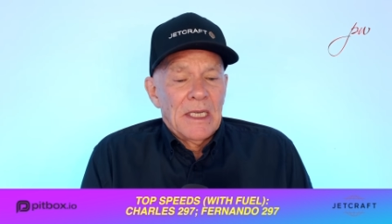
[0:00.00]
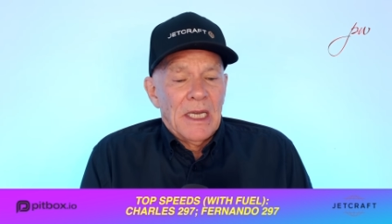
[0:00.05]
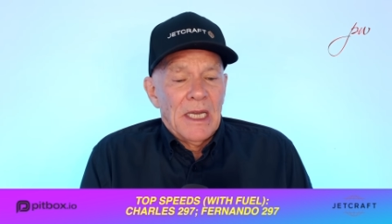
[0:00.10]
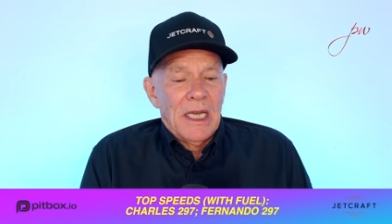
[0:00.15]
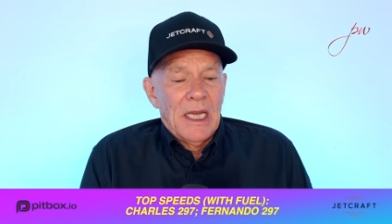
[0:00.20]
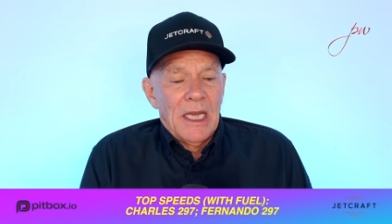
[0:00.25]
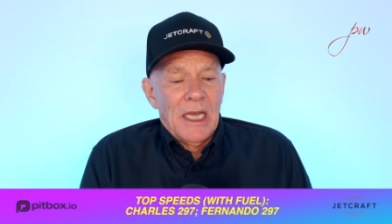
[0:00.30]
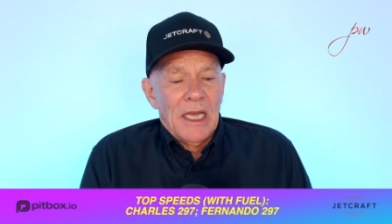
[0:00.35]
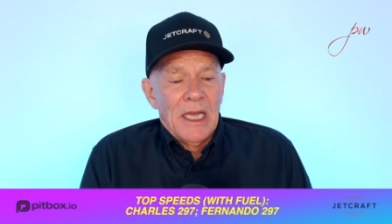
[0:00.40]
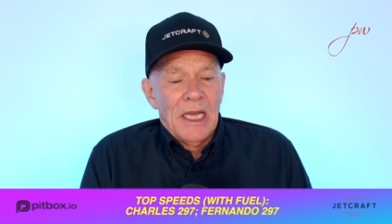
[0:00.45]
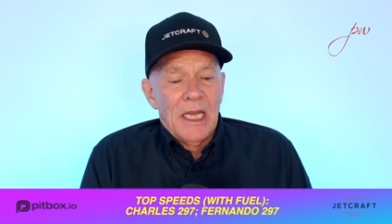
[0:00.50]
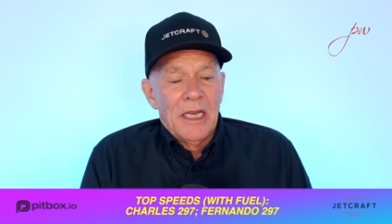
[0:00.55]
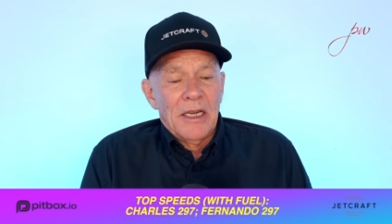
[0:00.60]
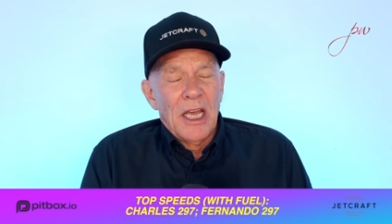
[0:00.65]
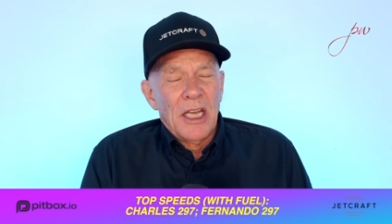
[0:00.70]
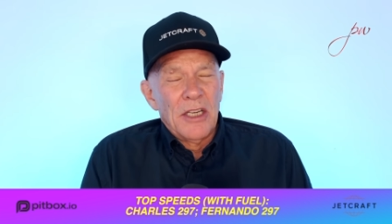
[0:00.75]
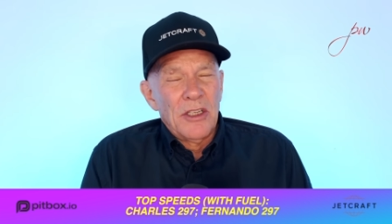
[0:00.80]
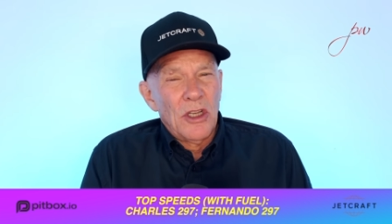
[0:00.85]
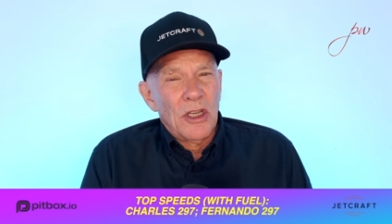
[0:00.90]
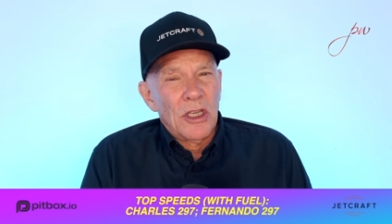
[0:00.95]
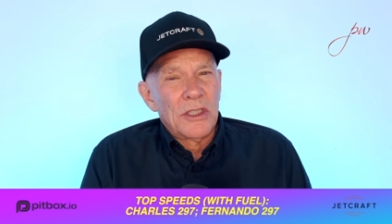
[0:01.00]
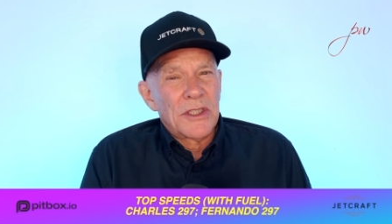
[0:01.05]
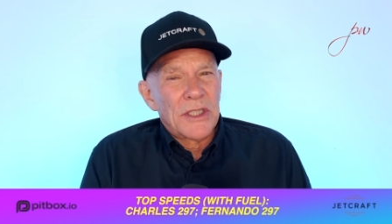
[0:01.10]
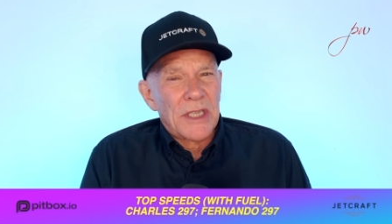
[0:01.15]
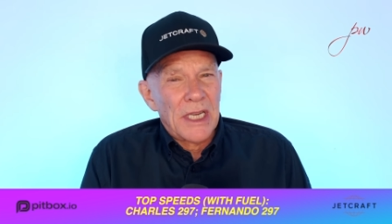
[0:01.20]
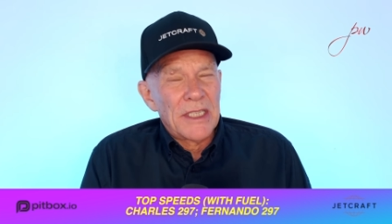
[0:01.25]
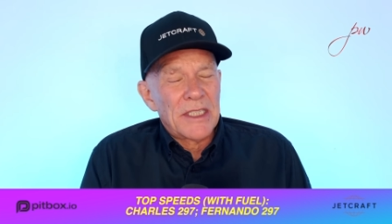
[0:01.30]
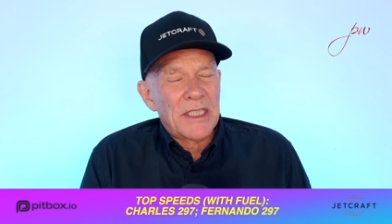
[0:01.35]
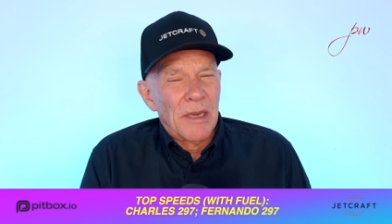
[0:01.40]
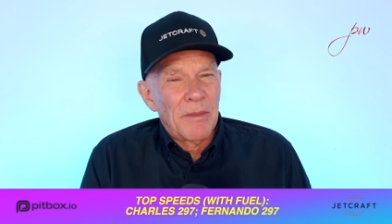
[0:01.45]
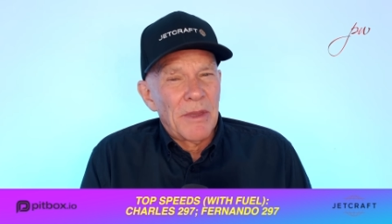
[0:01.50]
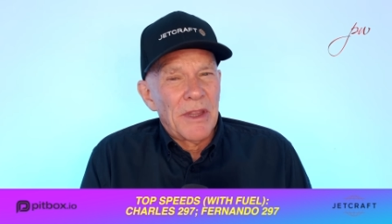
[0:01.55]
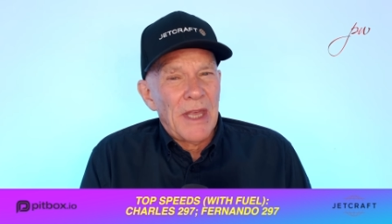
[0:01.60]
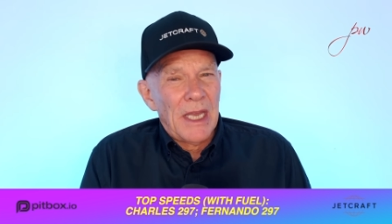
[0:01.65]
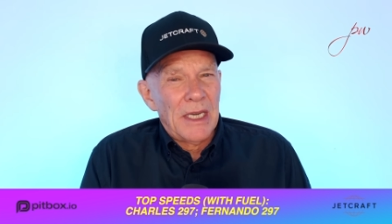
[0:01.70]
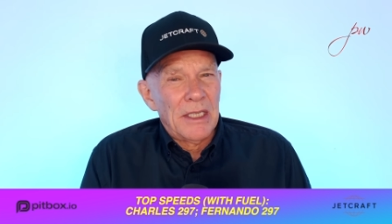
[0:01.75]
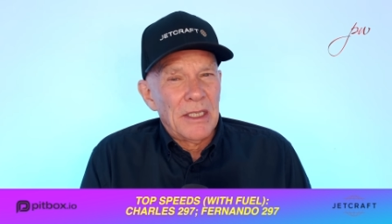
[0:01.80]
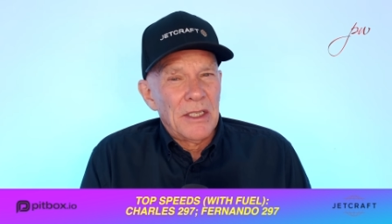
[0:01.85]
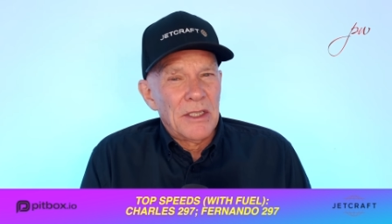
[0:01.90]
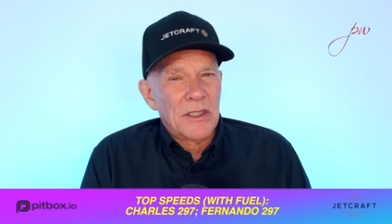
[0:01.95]
And you could say some of
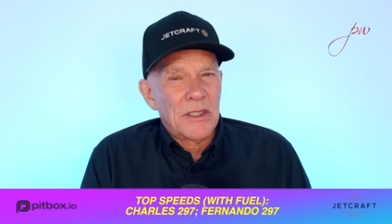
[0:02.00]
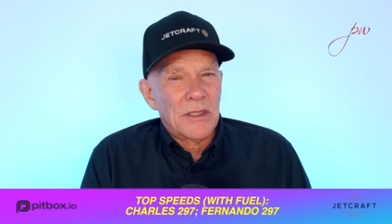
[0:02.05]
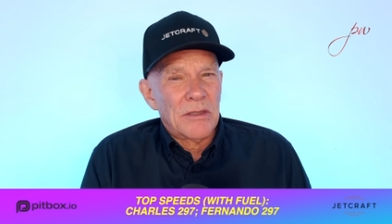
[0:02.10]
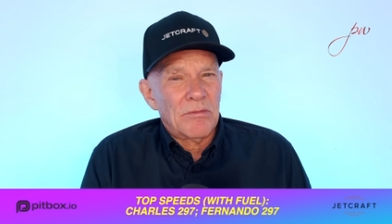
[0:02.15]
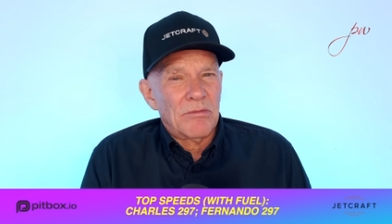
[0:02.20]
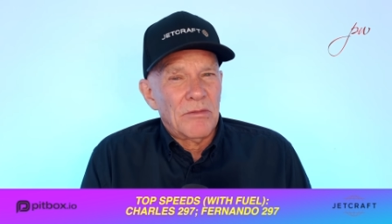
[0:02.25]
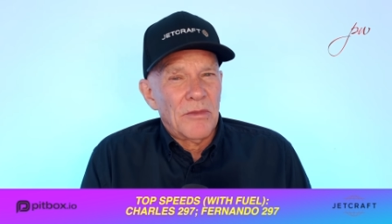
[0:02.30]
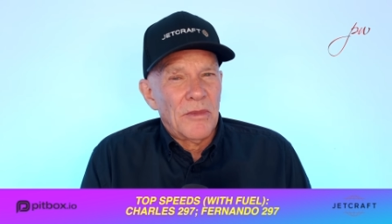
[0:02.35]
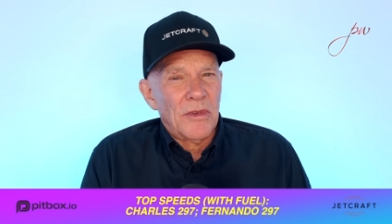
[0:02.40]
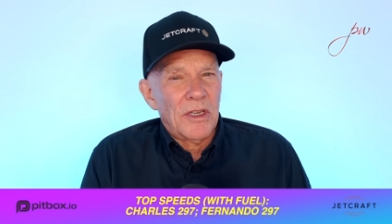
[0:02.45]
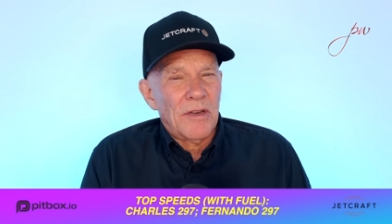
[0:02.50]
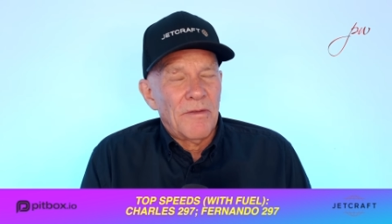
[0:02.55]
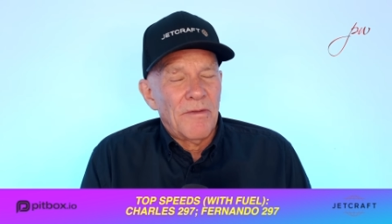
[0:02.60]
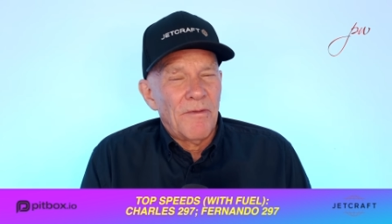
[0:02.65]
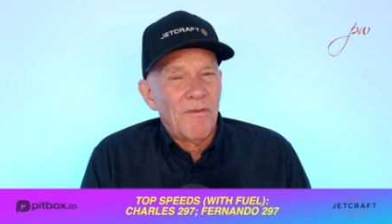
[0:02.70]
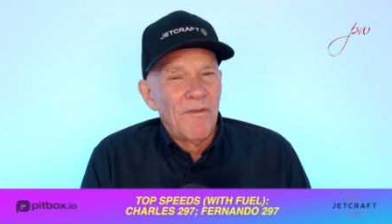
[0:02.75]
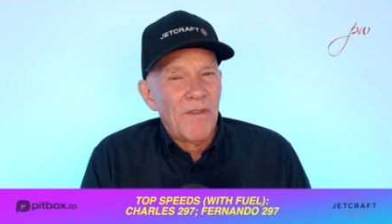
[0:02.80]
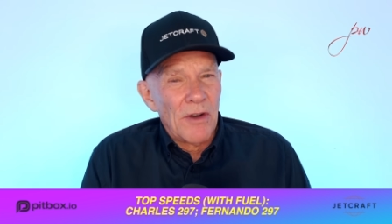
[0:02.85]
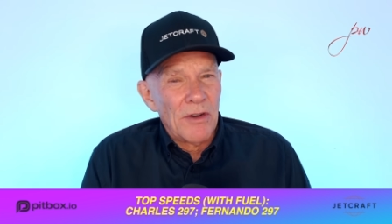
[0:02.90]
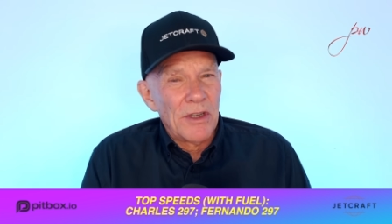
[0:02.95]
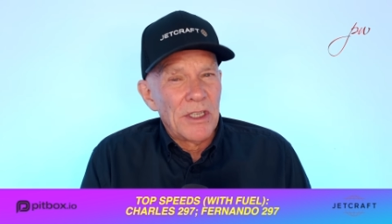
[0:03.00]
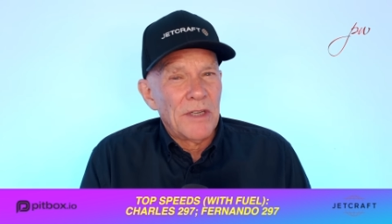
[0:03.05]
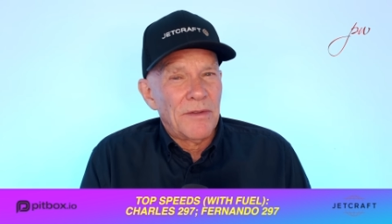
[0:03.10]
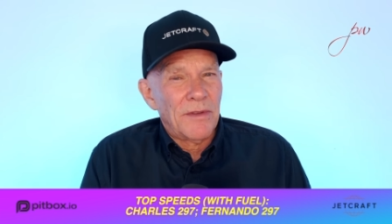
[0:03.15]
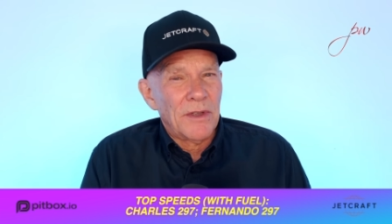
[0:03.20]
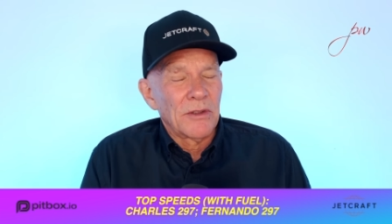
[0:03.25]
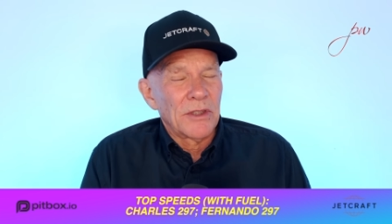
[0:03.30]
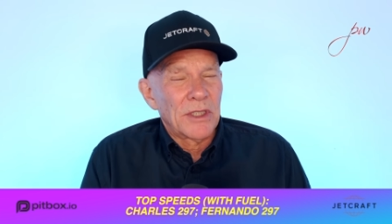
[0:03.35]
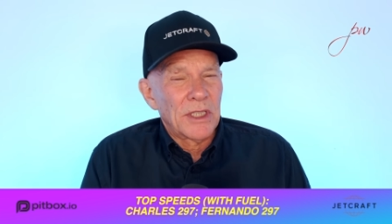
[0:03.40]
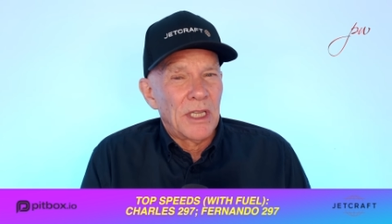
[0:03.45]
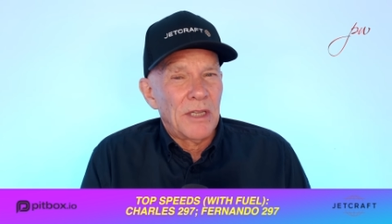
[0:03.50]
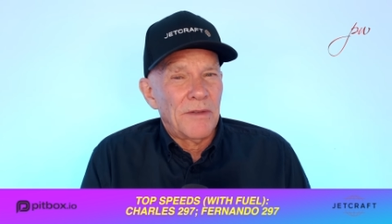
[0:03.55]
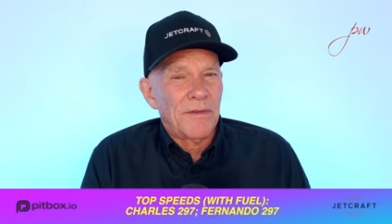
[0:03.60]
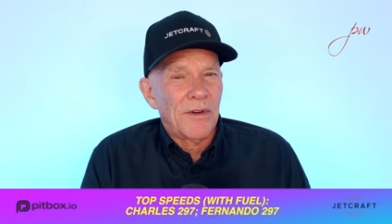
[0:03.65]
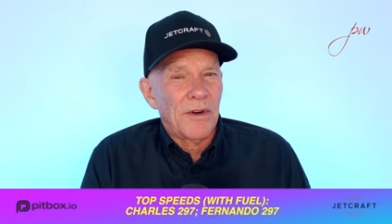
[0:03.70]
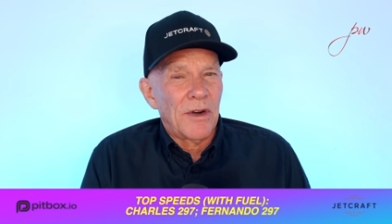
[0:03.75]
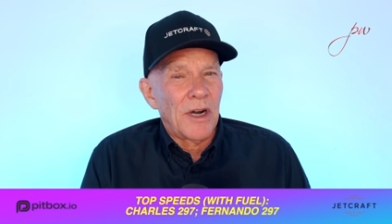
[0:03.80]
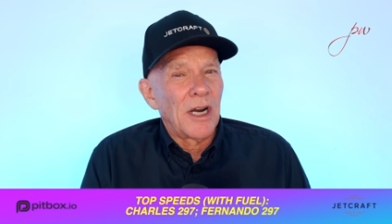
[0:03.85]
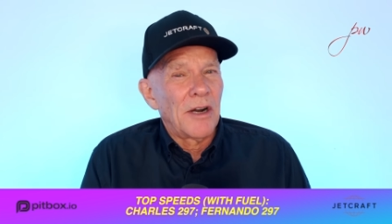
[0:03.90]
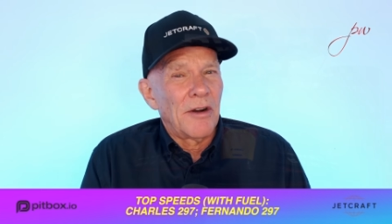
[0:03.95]
that is very difficult to get the
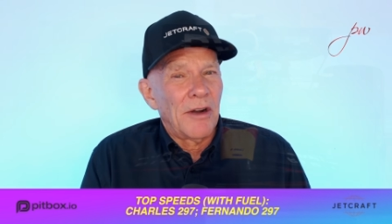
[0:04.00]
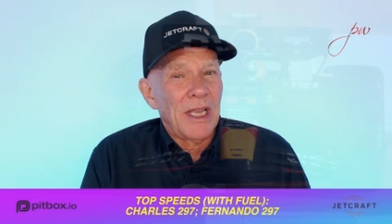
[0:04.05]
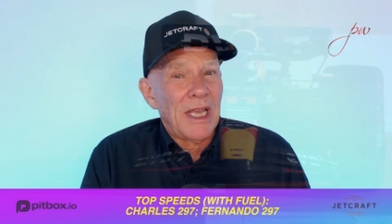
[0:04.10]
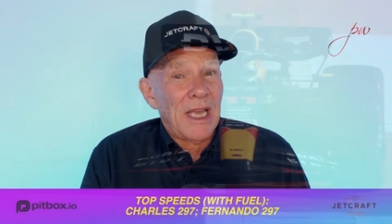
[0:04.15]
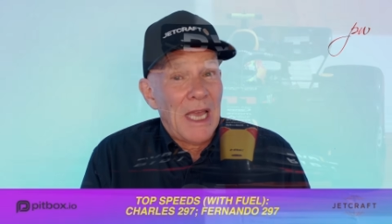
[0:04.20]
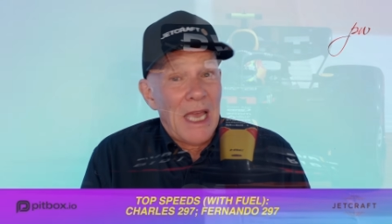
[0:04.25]
Ferrari